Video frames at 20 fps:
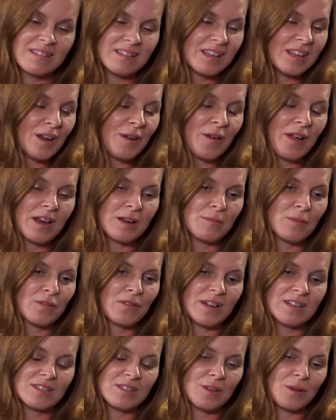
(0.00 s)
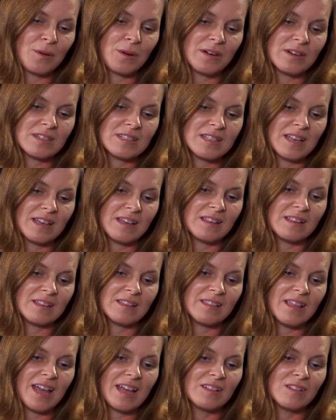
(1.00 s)
animal rescuers, like
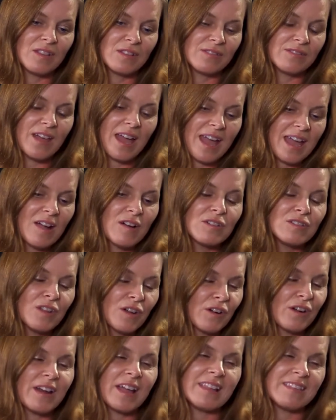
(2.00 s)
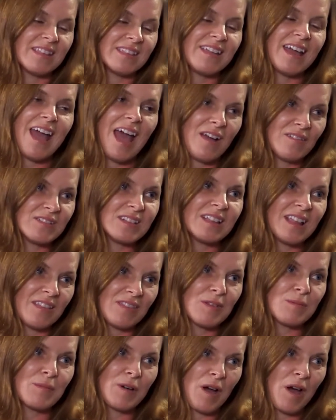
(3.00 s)
they are learning that they have to
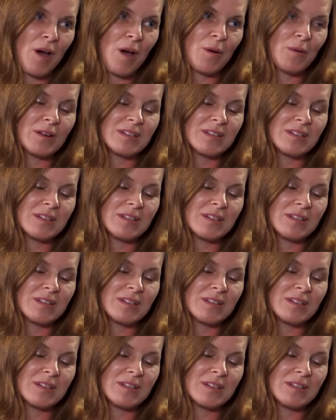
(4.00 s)
let them go.